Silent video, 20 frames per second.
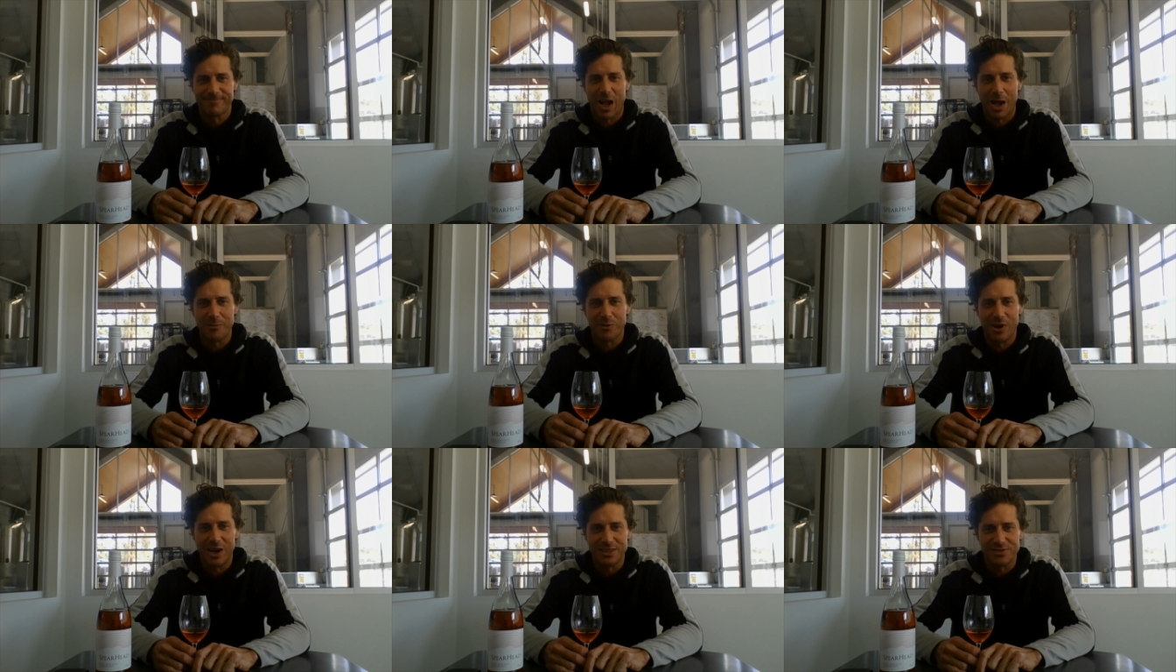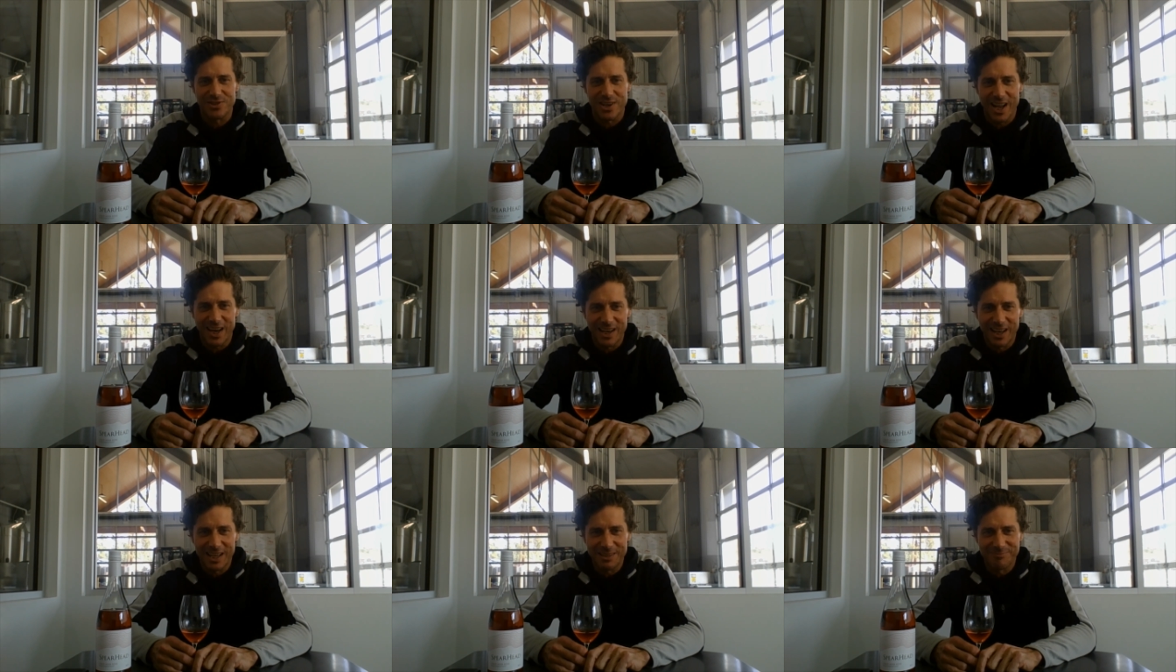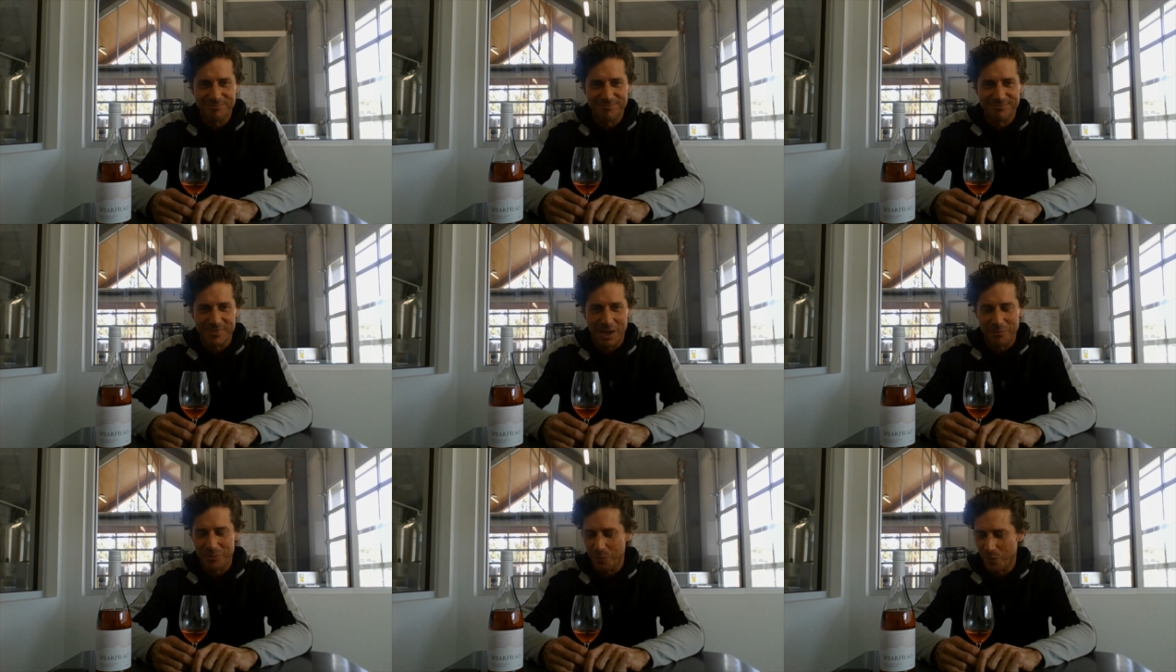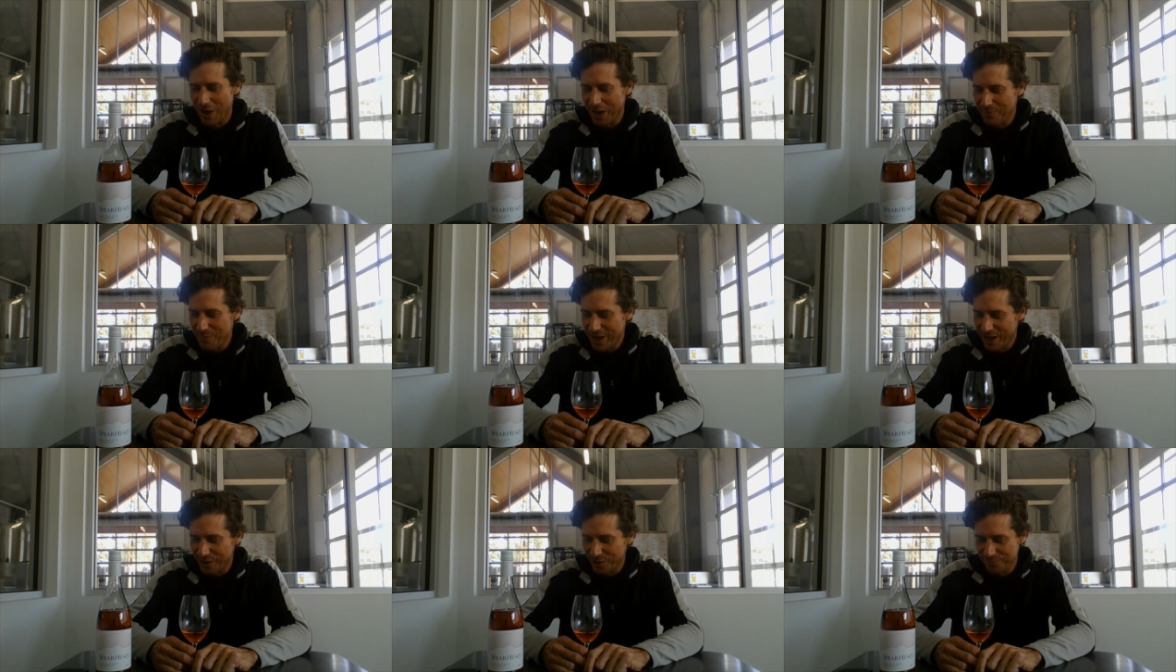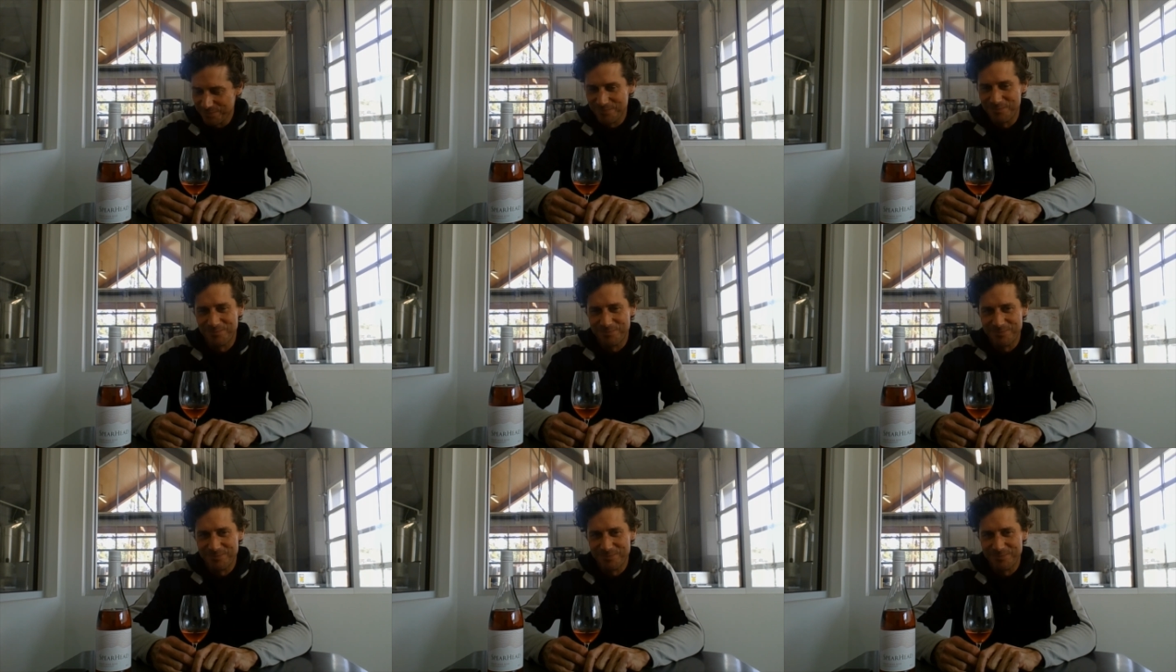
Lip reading: I'm Grant Stanley, I'm the winemaker,